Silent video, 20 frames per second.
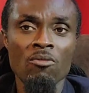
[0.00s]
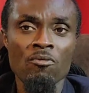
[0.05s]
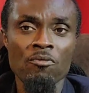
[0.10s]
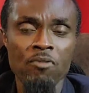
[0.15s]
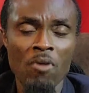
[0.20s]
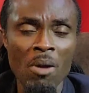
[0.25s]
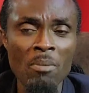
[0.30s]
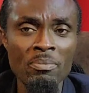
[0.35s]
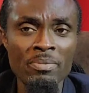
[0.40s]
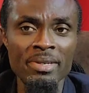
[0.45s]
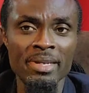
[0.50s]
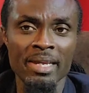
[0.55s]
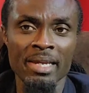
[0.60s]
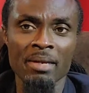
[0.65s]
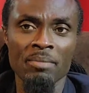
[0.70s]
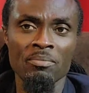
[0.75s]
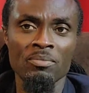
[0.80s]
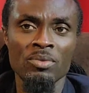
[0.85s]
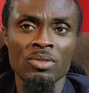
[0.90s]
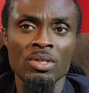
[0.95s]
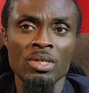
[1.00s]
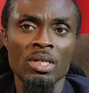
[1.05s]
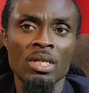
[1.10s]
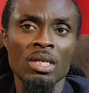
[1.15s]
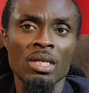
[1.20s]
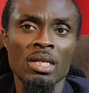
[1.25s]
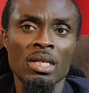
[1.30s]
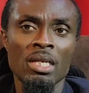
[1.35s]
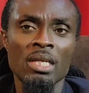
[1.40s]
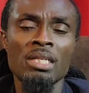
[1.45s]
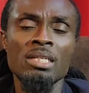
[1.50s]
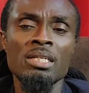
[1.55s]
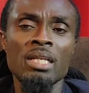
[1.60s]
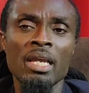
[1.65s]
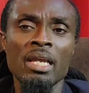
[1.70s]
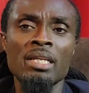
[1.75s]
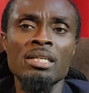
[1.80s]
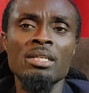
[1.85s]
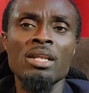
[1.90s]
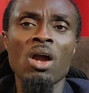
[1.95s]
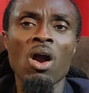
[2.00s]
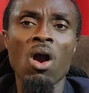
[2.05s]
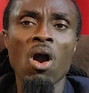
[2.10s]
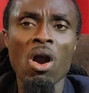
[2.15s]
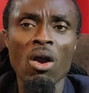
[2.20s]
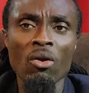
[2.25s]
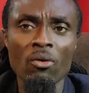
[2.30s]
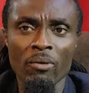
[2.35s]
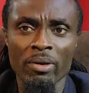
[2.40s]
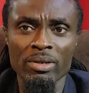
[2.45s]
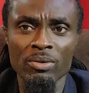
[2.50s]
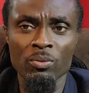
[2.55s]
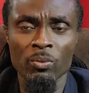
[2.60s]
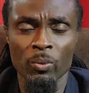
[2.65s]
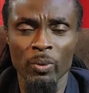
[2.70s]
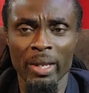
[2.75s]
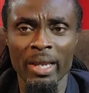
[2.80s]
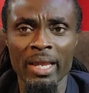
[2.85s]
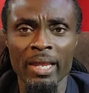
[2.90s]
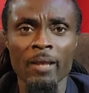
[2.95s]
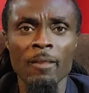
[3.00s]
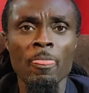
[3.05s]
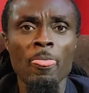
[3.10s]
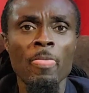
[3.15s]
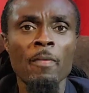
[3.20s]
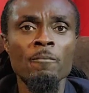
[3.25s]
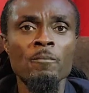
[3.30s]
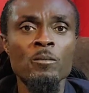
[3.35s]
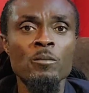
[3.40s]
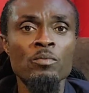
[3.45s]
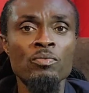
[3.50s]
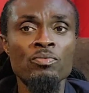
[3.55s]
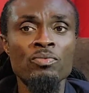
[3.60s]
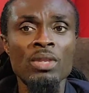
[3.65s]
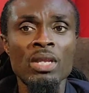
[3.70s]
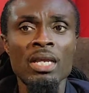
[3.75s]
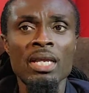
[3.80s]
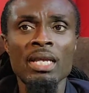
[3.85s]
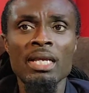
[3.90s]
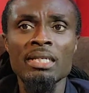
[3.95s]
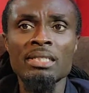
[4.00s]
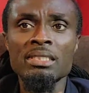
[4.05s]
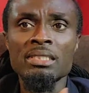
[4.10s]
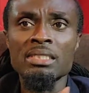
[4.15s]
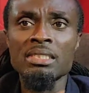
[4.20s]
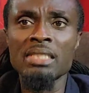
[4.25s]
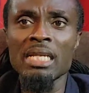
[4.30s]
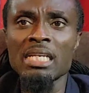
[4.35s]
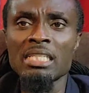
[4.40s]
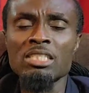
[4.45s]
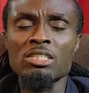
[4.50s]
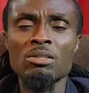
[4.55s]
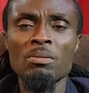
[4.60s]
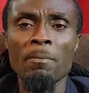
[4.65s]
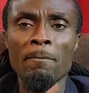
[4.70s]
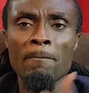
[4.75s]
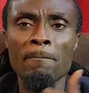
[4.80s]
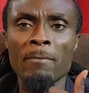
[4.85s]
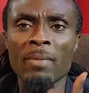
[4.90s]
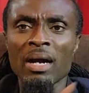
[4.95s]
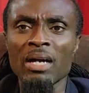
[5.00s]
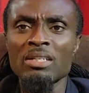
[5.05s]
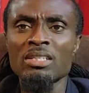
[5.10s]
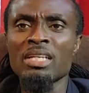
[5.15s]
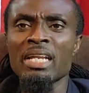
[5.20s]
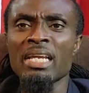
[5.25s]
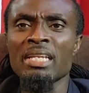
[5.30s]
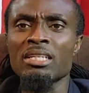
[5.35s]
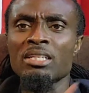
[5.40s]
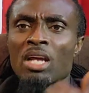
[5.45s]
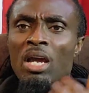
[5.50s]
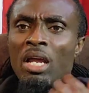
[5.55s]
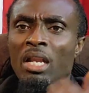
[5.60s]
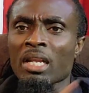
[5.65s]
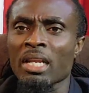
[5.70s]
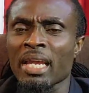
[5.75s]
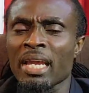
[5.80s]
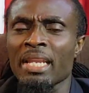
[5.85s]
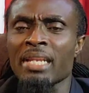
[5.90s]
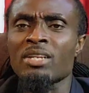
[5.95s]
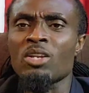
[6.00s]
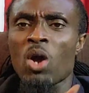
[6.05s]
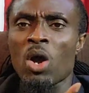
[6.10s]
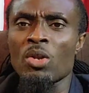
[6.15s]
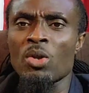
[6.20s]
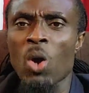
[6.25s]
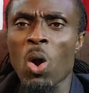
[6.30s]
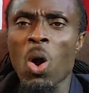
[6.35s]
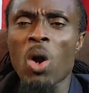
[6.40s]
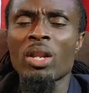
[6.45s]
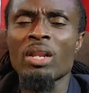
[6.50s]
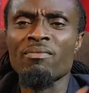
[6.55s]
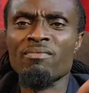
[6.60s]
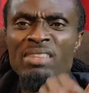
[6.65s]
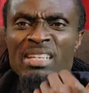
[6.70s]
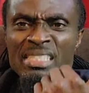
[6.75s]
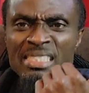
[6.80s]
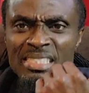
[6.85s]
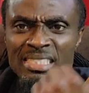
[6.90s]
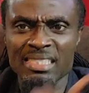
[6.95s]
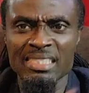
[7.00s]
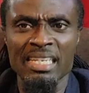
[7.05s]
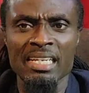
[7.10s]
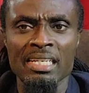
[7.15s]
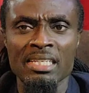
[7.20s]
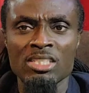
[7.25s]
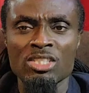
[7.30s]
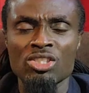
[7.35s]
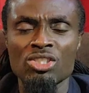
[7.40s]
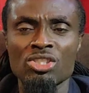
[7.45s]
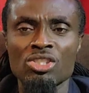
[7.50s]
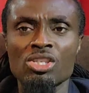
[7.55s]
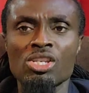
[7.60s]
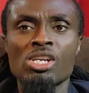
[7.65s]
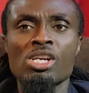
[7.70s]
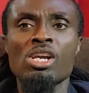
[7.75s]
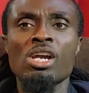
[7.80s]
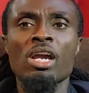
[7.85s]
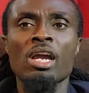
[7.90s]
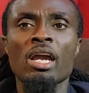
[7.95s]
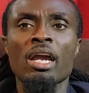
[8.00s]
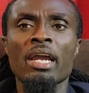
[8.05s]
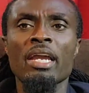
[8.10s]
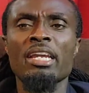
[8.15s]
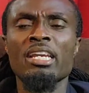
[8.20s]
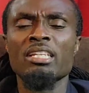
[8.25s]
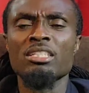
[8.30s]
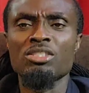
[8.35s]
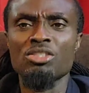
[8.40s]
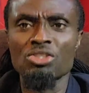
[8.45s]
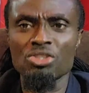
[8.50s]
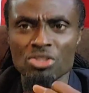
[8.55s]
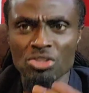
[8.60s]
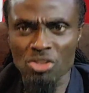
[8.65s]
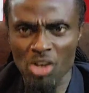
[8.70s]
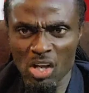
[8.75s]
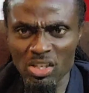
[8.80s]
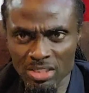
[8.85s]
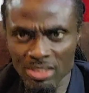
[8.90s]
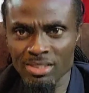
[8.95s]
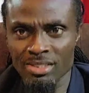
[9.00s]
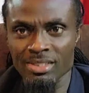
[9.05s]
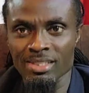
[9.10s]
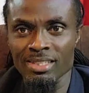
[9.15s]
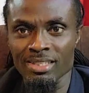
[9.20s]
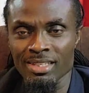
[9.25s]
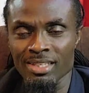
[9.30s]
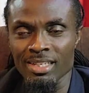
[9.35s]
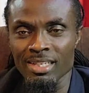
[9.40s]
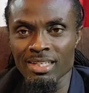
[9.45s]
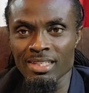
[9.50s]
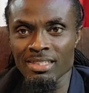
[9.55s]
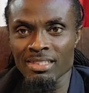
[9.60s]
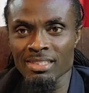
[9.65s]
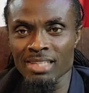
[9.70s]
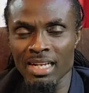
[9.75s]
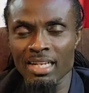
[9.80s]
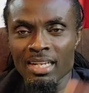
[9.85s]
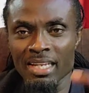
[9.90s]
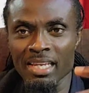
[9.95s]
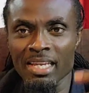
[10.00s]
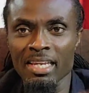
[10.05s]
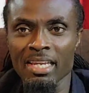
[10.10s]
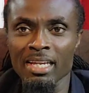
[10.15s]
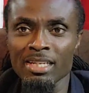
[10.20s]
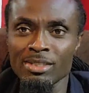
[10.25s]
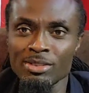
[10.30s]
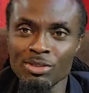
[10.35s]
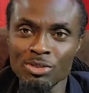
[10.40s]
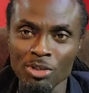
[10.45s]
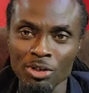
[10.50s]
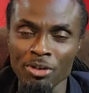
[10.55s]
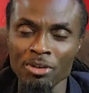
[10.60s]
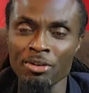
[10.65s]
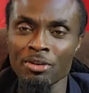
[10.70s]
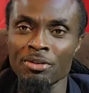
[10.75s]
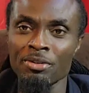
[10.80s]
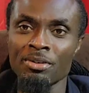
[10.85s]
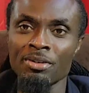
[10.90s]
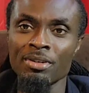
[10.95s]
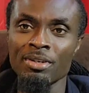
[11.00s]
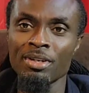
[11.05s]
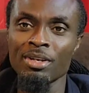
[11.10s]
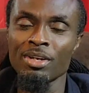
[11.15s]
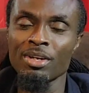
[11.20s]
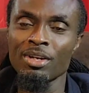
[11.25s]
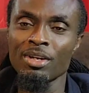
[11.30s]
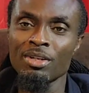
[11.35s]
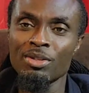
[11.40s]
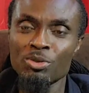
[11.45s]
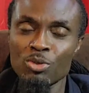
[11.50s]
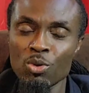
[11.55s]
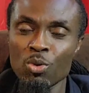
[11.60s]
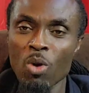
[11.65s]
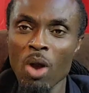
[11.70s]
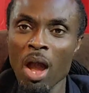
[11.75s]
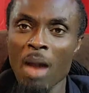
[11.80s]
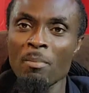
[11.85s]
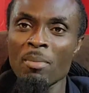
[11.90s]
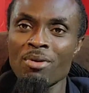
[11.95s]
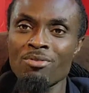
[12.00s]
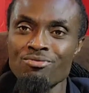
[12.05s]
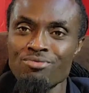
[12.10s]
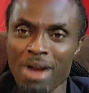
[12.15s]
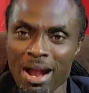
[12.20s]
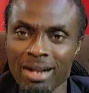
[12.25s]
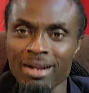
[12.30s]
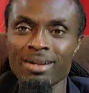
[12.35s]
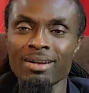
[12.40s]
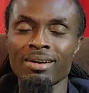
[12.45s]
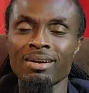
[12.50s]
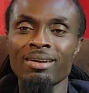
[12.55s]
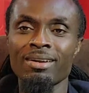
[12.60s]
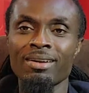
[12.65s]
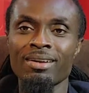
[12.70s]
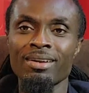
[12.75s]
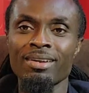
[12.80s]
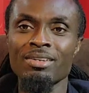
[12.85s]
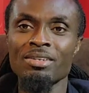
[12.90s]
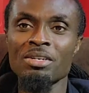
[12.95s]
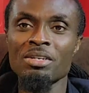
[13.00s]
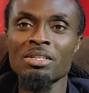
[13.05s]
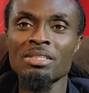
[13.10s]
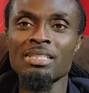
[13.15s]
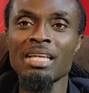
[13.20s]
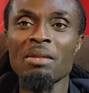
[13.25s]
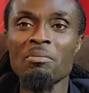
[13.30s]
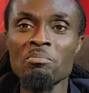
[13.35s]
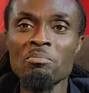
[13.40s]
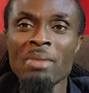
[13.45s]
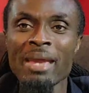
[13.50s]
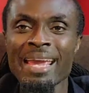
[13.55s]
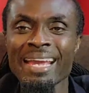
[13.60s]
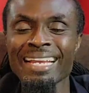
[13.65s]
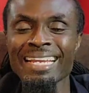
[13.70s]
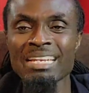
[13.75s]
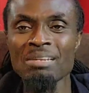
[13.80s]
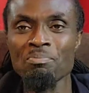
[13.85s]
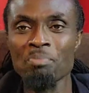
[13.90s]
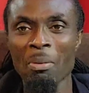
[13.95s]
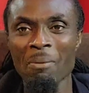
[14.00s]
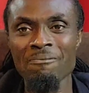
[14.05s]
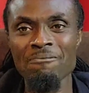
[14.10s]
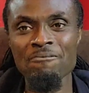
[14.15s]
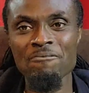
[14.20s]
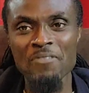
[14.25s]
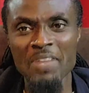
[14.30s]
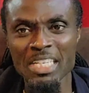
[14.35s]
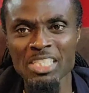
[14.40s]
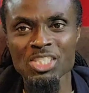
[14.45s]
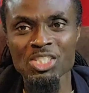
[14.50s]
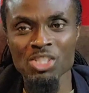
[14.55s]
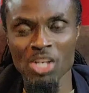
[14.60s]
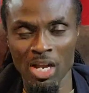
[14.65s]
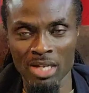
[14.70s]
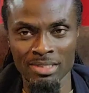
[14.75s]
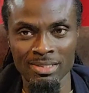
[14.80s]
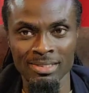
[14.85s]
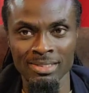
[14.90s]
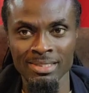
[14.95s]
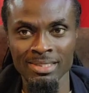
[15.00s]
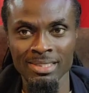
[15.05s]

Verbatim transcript: from them in, in the awkward way, this lean, leaning on all of these things, he just that he can turn to a miracle that making provision